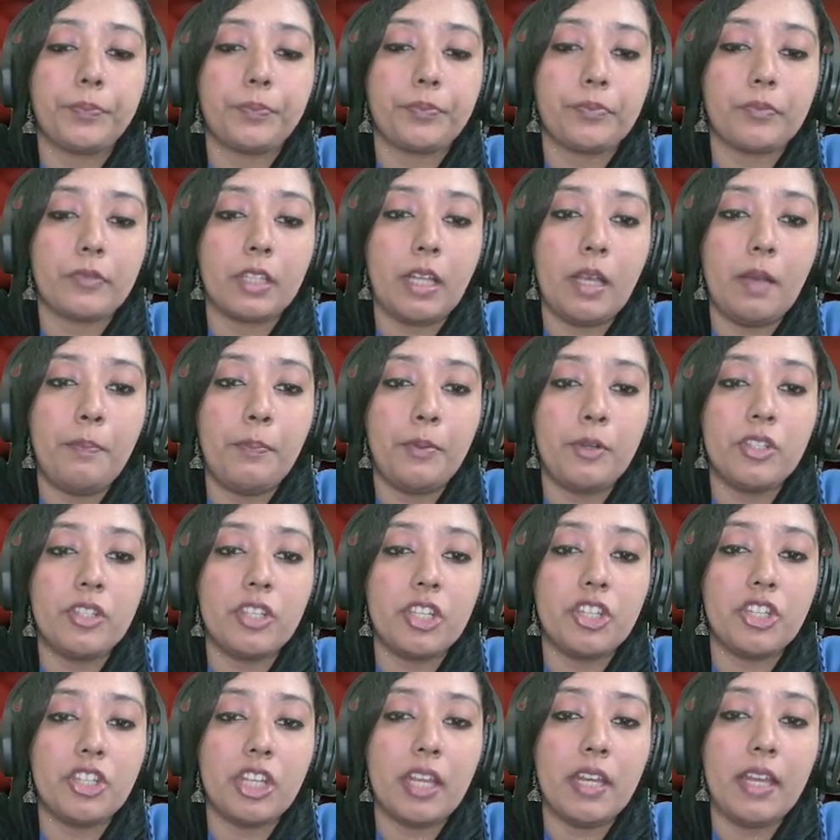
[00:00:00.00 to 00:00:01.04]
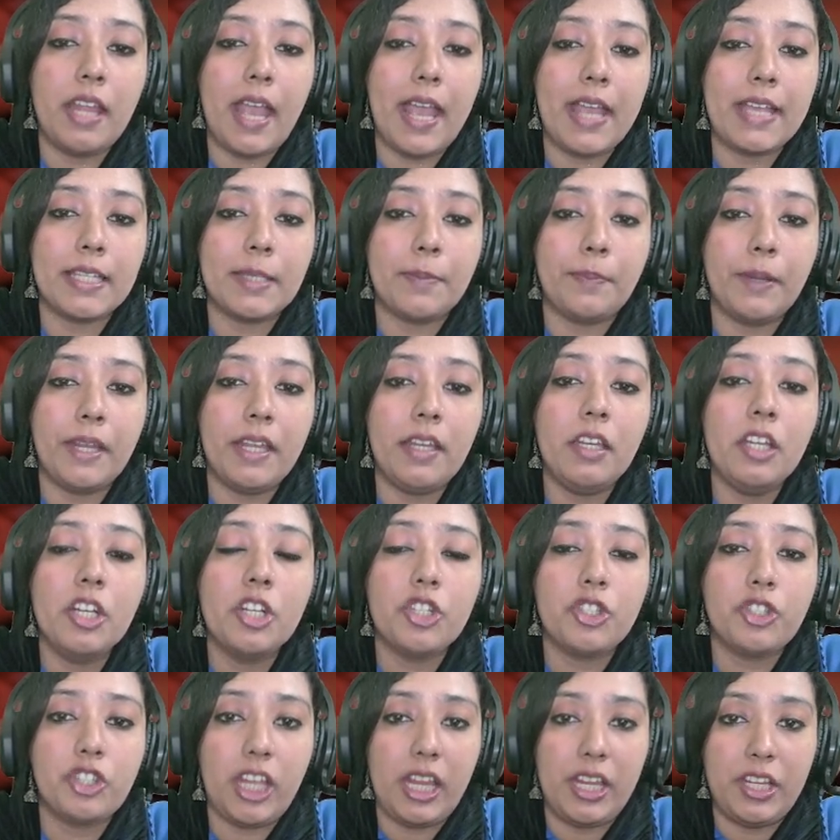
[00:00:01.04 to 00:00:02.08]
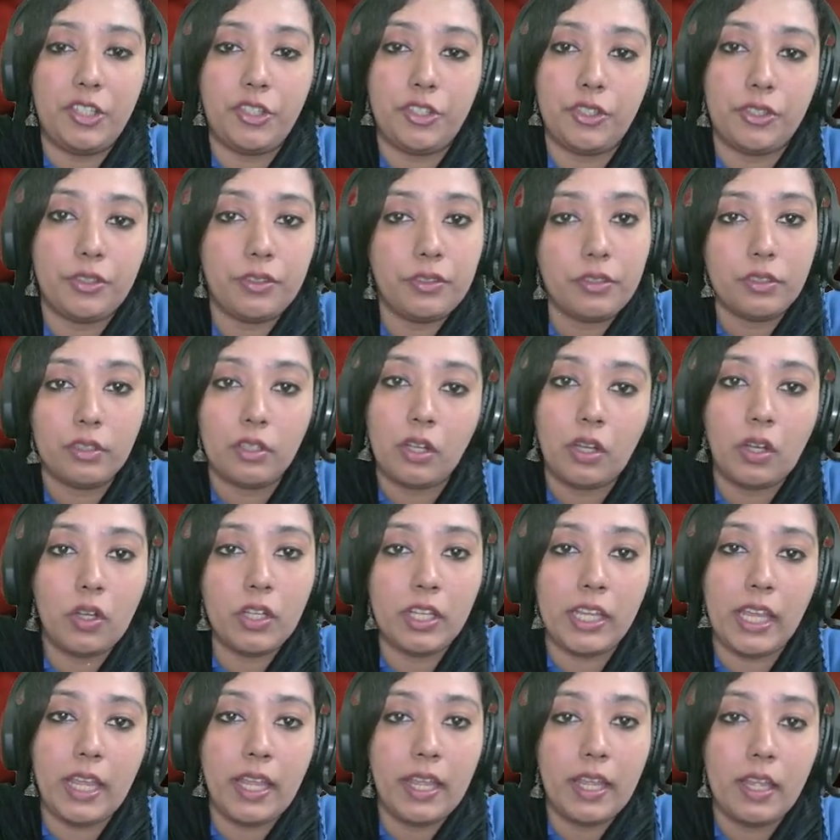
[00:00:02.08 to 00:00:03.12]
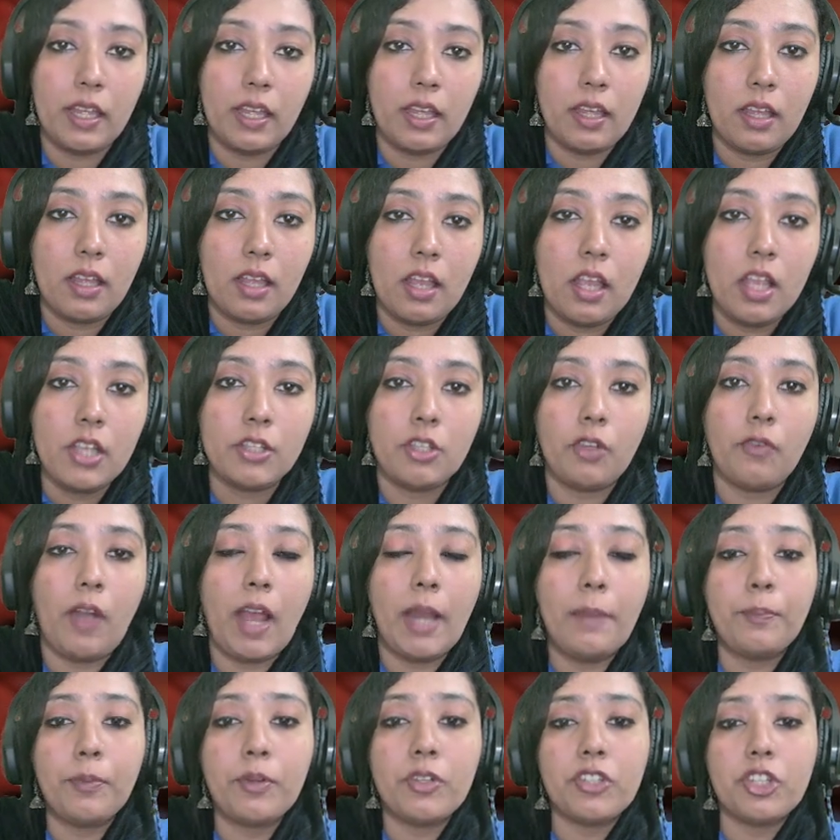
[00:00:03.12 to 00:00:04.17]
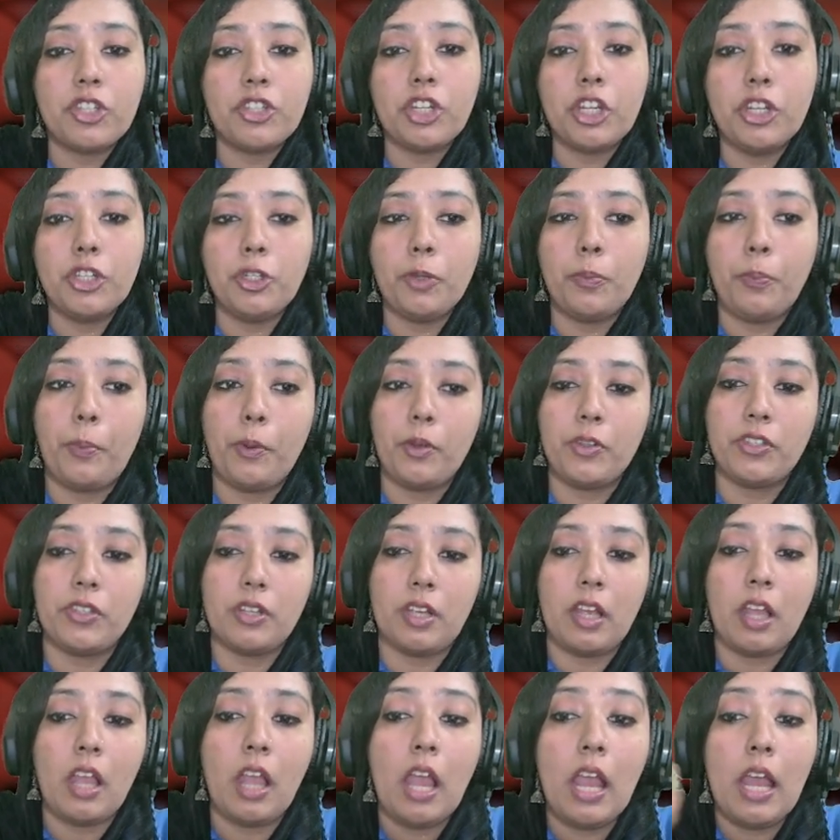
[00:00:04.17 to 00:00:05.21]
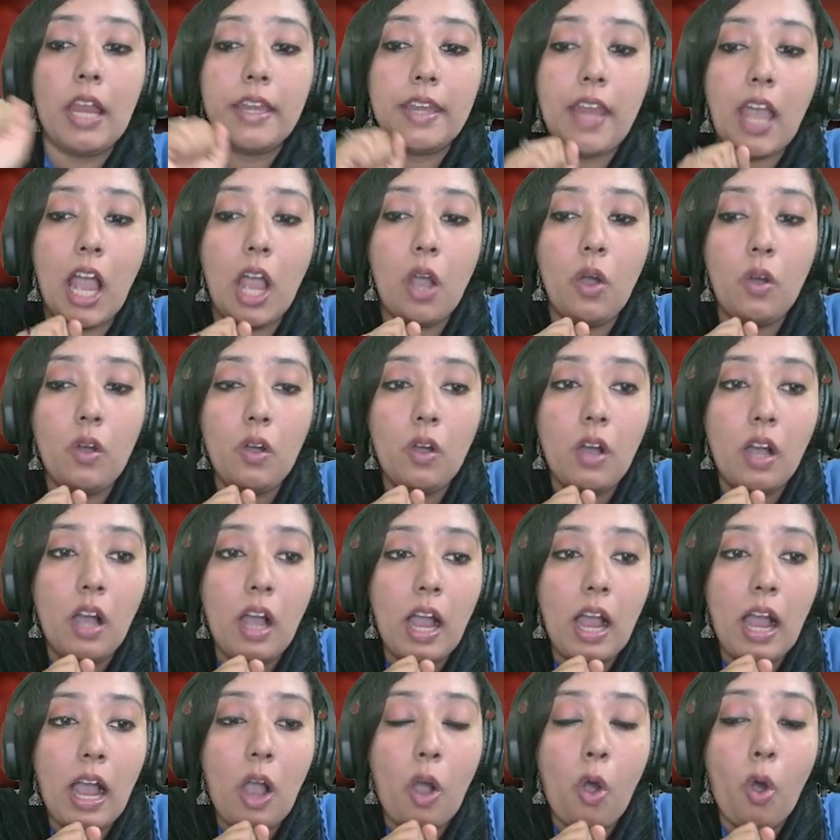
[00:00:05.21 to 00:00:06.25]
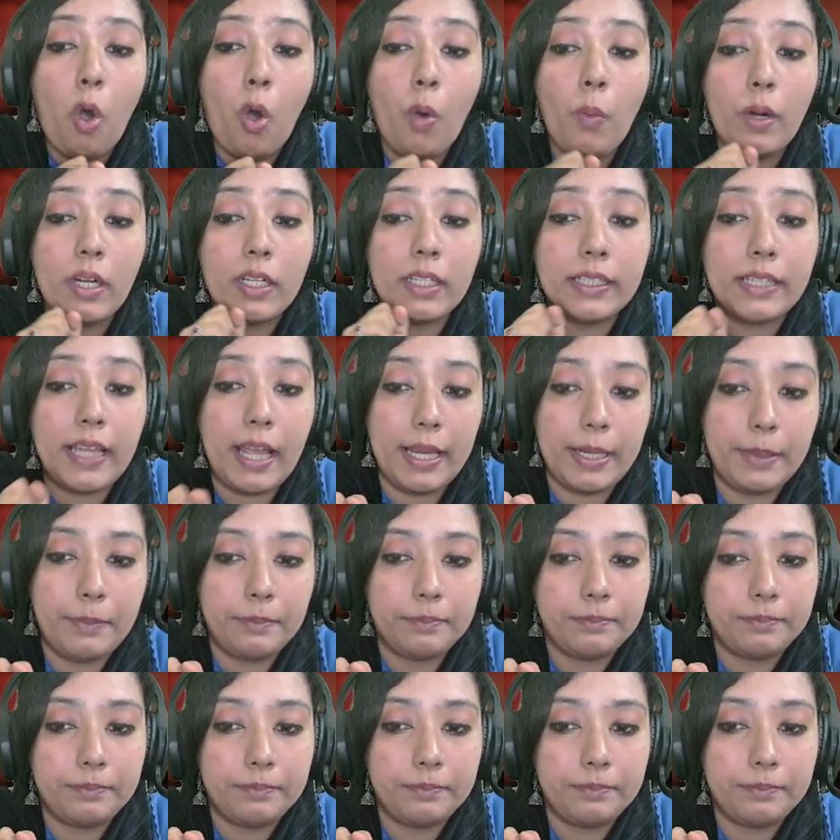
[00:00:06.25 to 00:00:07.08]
The position has been changed. Okay, so one position to position. Now, over time.